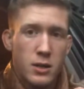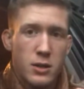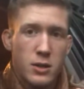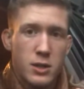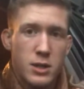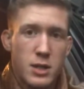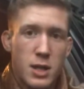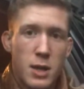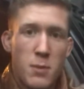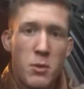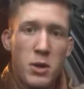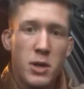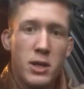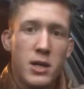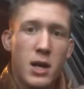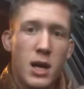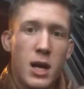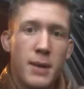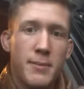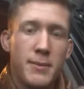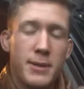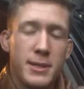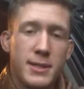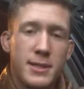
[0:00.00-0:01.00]
Someone
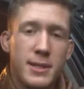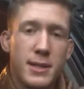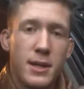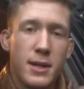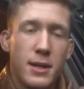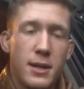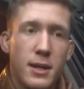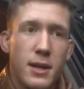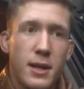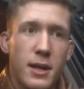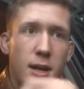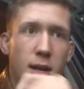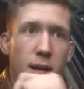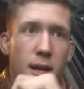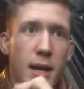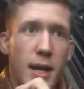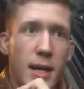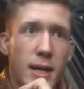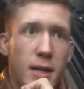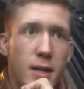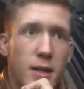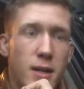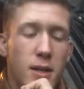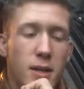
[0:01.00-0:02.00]
commented,
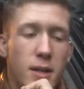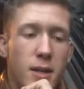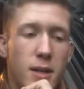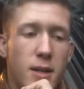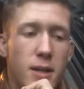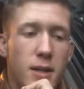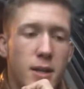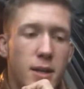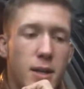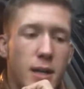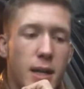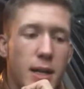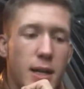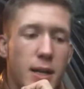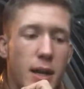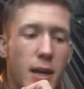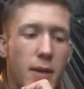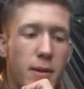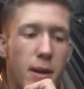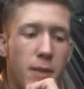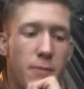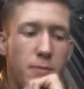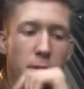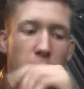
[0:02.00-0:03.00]
I
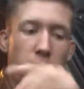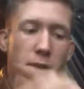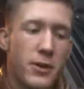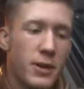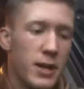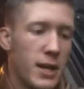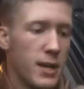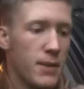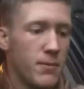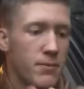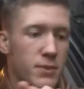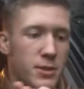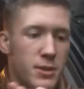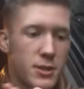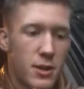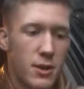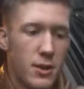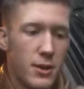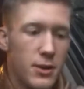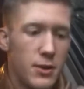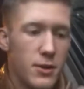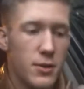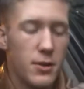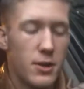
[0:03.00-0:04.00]
forgot your name,
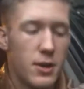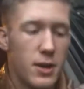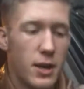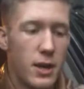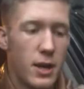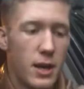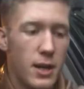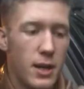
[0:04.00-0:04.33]
sorry dude,